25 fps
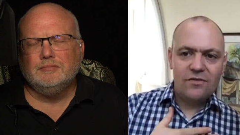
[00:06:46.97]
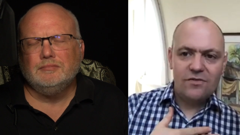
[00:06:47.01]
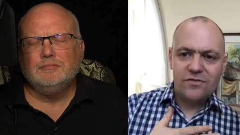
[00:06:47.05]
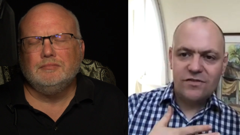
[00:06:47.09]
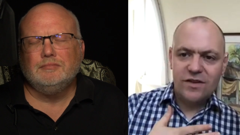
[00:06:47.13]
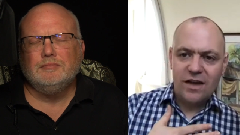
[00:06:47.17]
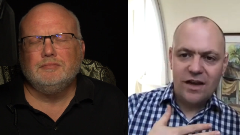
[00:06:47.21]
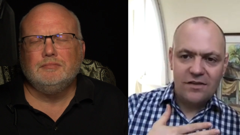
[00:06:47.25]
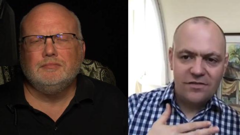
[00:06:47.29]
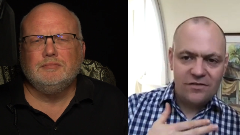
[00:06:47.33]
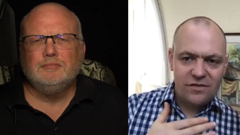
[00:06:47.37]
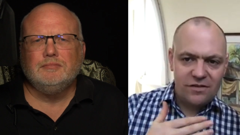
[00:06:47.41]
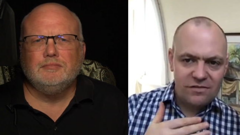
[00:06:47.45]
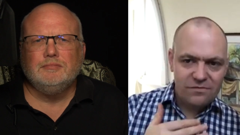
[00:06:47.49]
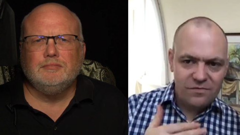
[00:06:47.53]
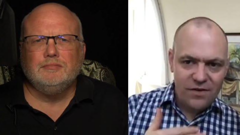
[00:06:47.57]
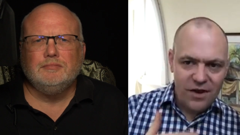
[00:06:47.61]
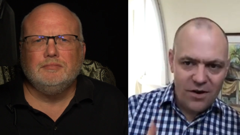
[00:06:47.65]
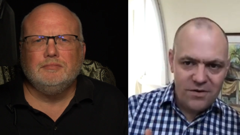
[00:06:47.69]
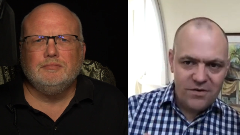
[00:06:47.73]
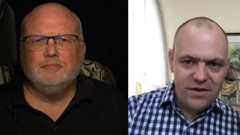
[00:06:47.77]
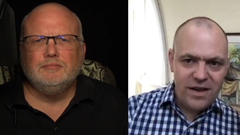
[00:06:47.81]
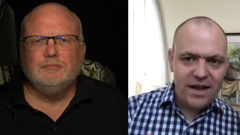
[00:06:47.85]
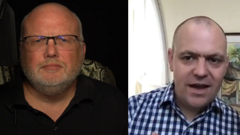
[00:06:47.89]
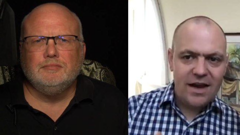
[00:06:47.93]
Speaker 1: voting, and it's
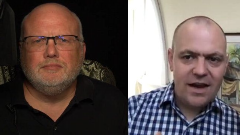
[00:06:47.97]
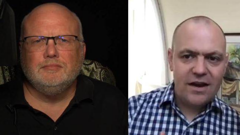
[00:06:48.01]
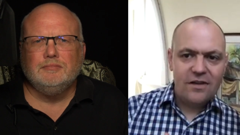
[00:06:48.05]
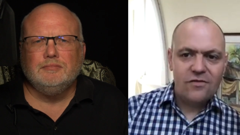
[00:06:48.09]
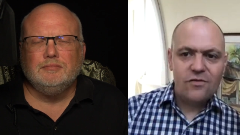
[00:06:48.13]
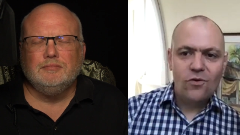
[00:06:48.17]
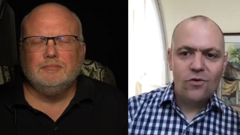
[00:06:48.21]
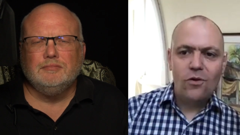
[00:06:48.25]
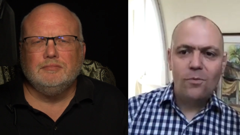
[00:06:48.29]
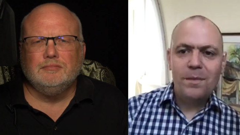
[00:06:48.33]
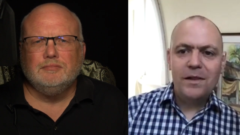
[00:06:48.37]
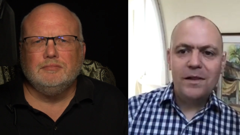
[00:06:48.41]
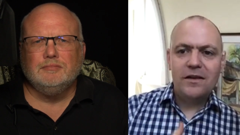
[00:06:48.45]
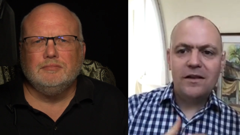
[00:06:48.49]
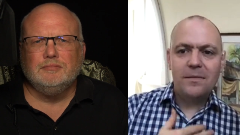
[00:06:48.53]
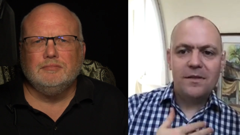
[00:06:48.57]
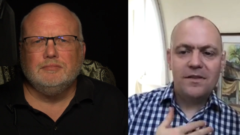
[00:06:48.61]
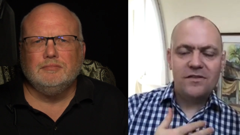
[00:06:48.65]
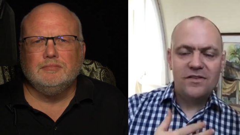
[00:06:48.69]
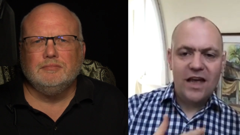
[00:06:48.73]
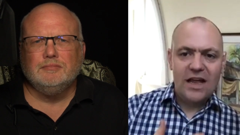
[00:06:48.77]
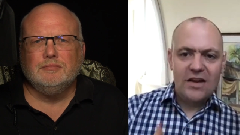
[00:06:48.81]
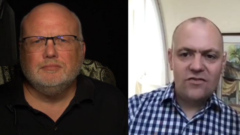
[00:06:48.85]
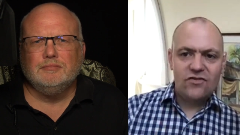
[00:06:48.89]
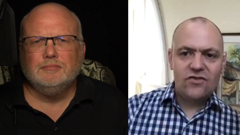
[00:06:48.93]
all building up the tension
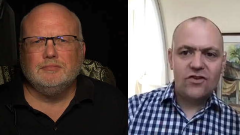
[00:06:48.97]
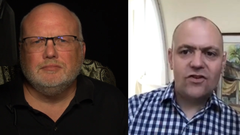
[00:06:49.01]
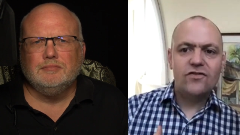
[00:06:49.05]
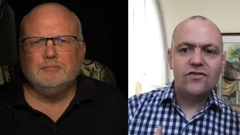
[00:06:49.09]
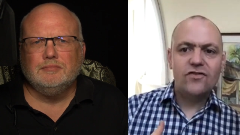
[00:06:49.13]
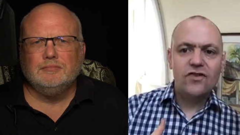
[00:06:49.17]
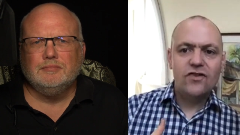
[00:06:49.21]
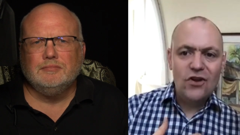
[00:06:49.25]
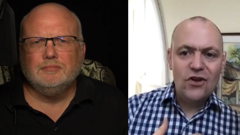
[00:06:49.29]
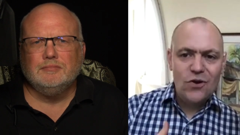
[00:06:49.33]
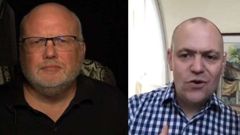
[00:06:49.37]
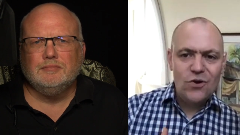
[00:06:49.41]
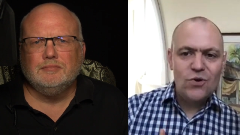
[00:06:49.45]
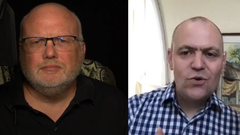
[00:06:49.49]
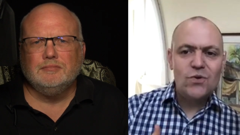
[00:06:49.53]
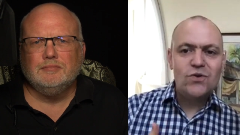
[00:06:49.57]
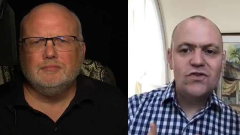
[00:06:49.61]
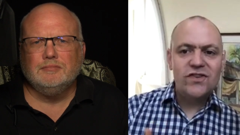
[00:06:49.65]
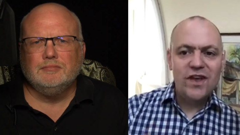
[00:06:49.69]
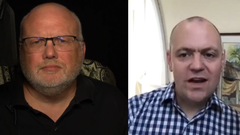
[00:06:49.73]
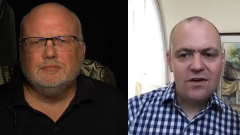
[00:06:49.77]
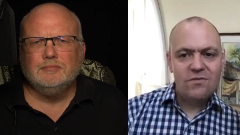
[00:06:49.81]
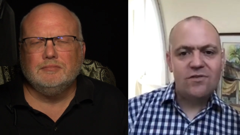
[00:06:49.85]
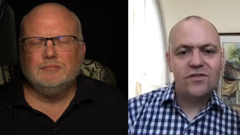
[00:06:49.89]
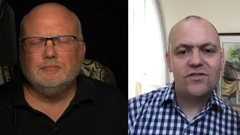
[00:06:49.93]
to General
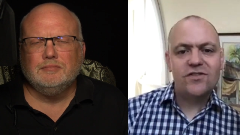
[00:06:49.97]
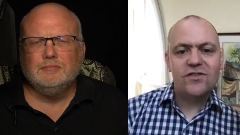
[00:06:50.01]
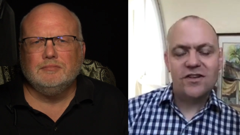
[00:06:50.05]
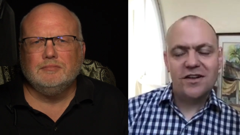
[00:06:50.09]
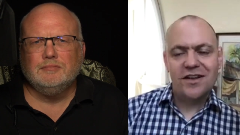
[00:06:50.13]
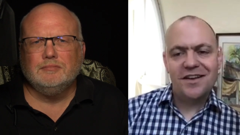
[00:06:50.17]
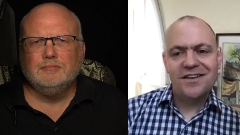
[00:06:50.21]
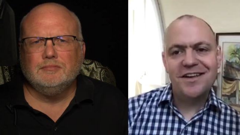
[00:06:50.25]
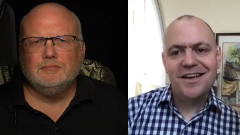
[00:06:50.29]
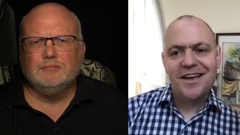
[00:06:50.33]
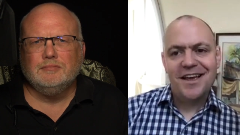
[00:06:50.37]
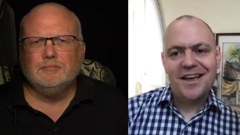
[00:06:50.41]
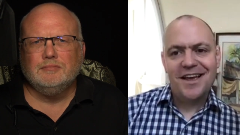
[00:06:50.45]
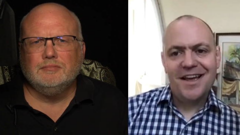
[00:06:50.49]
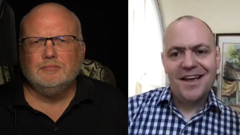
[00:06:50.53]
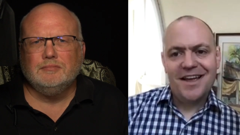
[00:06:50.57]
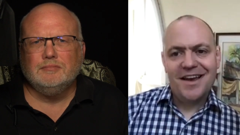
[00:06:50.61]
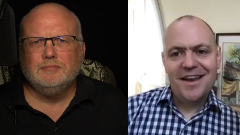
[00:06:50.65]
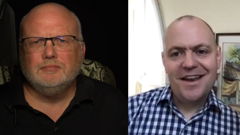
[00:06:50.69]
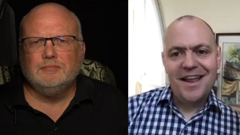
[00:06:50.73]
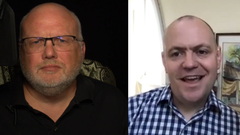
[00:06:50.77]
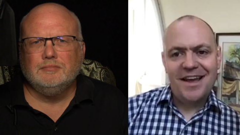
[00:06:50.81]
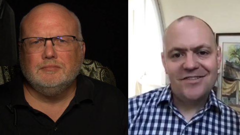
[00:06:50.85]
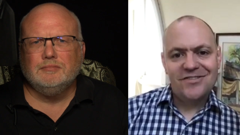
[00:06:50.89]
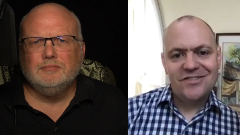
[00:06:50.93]
Synod next
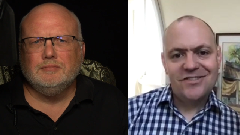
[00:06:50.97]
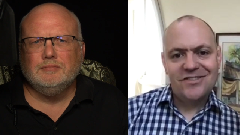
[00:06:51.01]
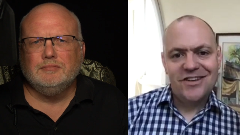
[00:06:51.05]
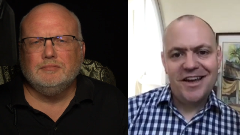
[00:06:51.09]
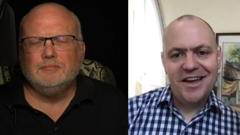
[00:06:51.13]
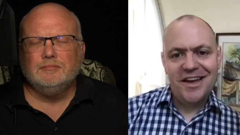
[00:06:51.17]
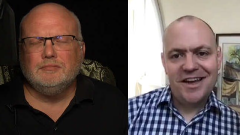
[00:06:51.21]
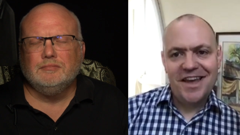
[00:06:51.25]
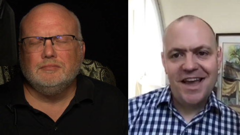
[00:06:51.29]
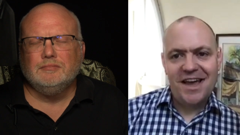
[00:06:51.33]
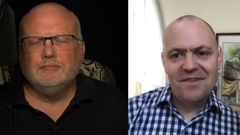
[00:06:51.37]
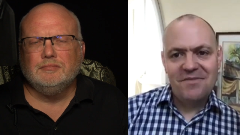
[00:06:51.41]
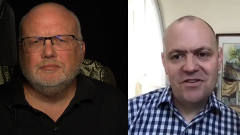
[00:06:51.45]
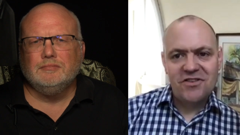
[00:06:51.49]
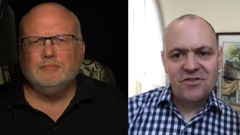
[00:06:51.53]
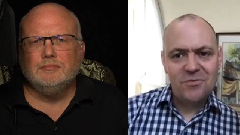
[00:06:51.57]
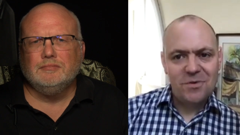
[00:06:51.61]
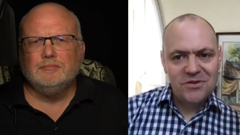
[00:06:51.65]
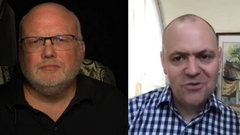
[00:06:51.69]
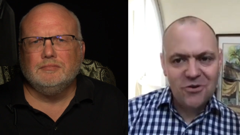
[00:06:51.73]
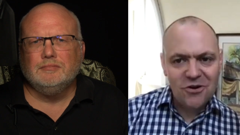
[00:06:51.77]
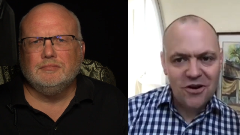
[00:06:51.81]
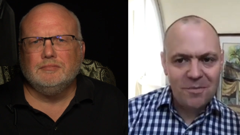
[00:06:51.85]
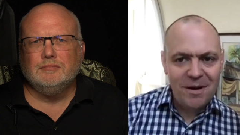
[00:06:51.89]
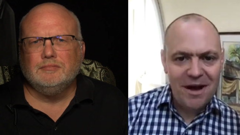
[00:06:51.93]
year, Kevin. Should we talk about
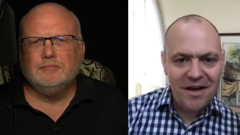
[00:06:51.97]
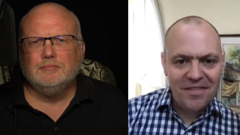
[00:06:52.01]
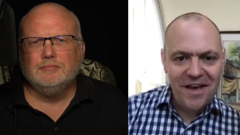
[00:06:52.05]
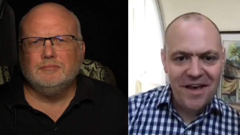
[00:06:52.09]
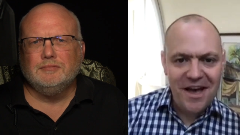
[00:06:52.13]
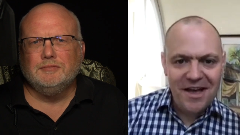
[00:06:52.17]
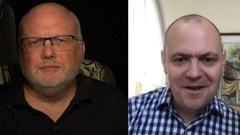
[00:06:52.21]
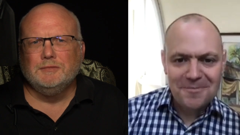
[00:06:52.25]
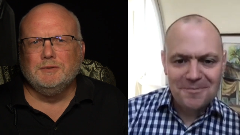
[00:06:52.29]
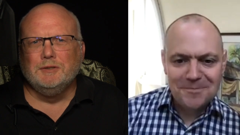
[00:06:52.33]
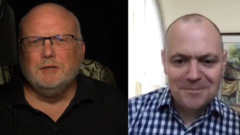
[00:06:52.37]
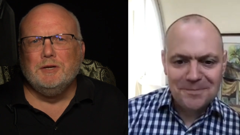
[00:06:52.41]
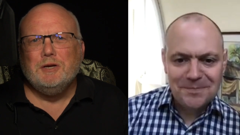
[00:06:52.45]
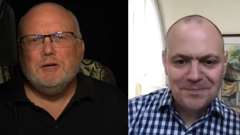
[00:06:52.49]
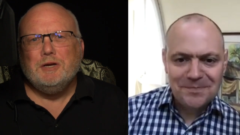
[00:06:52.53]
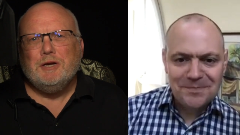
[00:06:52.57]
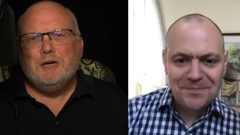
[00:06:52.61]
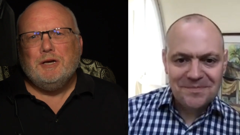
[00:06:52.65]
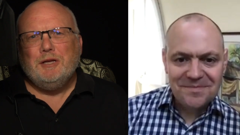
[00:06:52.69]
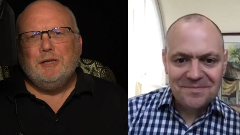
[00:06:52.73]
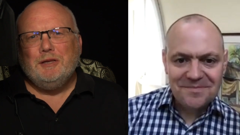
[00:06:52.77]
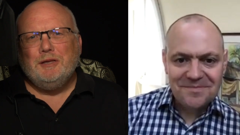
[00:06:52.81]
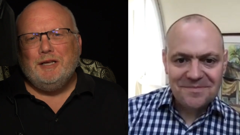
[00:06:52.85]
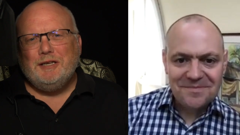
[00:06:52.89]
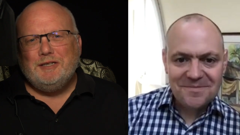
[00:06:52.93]
that?
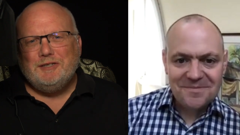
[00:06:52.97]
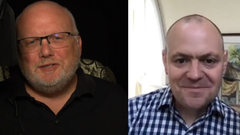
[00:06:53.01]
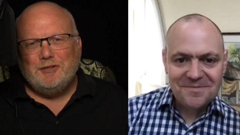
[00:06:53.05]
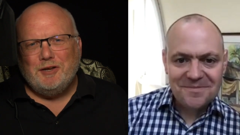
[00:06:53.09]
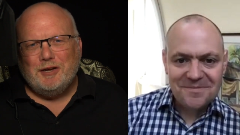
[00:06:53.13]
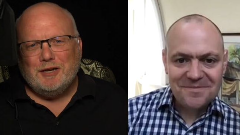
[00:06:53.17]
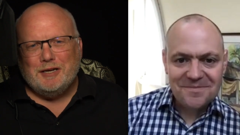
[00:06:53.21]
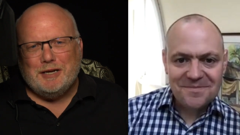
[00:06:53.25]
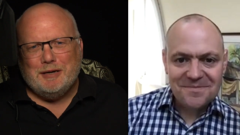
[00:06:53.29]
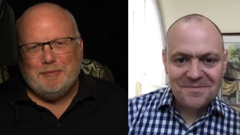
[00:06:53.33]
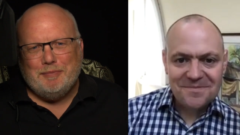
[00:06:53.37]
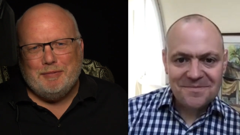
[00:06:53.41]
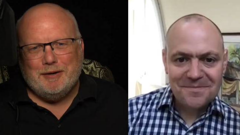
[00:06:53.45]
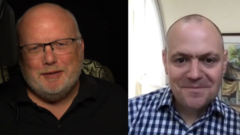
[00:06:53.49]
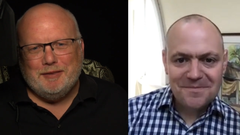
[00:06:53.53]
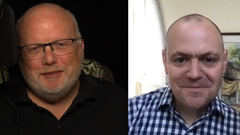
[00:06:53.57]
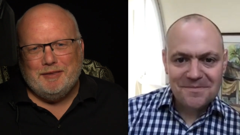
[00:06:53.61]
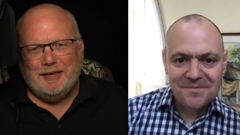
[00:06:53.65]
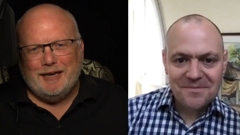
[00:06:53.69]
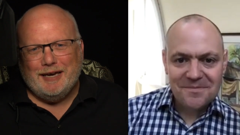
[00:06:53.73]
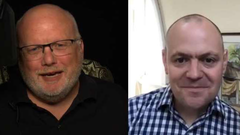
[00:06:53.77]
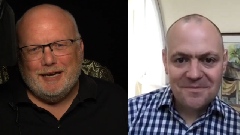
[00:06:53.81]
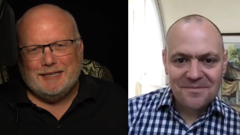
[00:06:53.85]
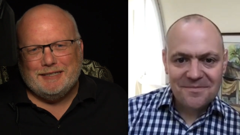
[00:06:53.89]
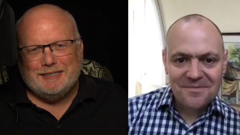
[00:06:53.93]
Speaker 2: Let's talk about
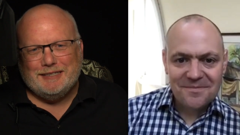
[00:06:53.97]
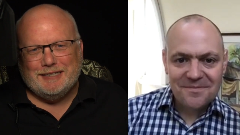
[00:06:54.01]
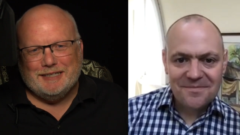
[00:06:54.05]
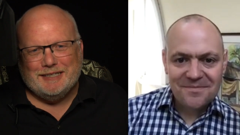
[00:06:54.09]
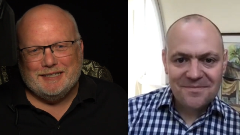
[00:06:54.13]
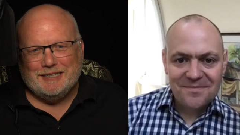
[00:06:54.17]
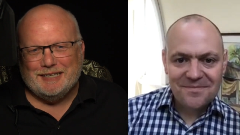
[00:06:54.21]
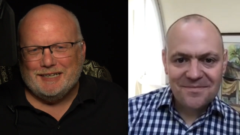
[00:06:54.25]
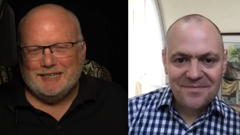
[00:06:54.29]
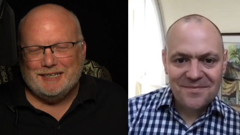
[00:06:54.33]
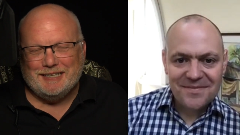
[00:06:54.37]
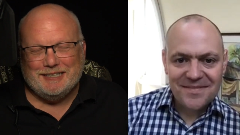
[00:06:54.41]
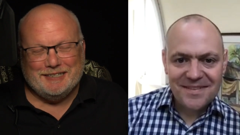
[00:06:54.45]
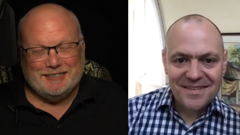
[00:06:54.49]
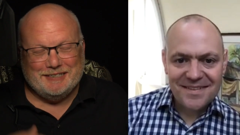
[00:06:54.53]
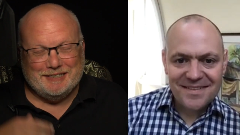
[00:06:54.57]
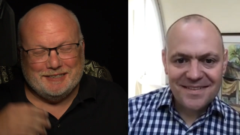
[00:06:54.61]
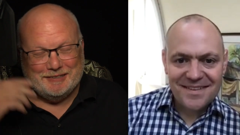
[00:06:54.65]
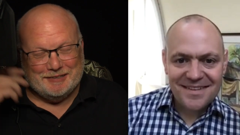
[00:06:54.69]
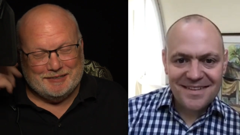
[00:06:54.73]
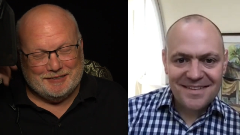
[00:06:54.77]
that. And